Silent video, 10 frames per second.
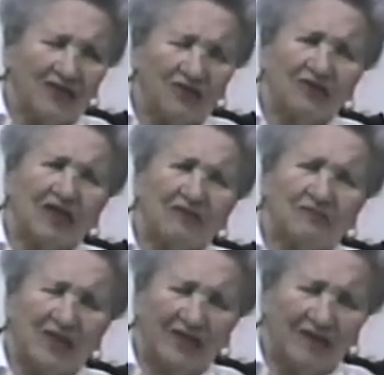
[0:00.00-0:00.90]
they should
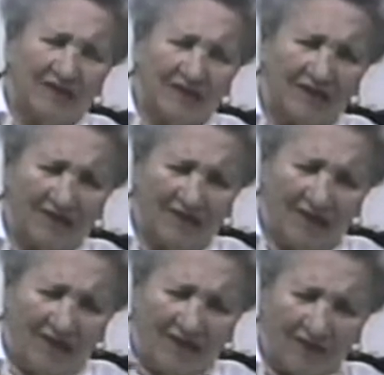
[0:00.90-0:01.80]
have been
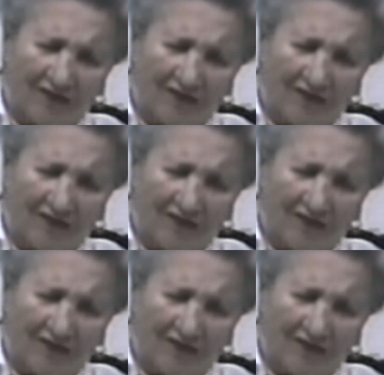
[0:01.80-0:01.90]
uh,